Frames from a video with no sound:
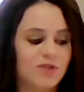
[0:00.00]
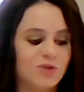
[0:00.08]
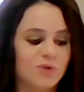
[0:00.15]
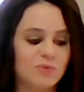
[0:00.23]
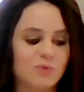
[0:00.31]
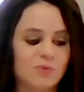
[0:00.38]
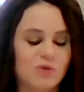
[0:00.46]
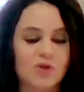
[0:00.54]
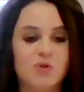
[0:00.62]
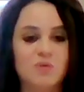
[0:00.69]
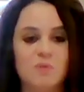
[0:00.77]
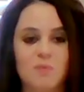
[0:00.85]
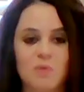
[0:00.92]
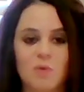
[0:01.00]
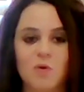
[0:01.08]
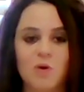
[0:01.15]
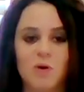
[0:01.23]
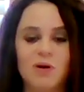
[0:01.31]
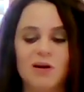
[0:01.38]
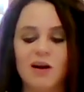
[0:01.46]
to do
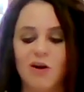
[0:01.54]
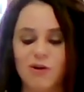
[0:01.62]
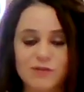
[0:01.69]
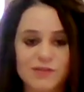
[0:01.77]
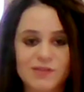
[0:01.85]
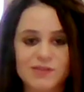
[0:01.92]
more art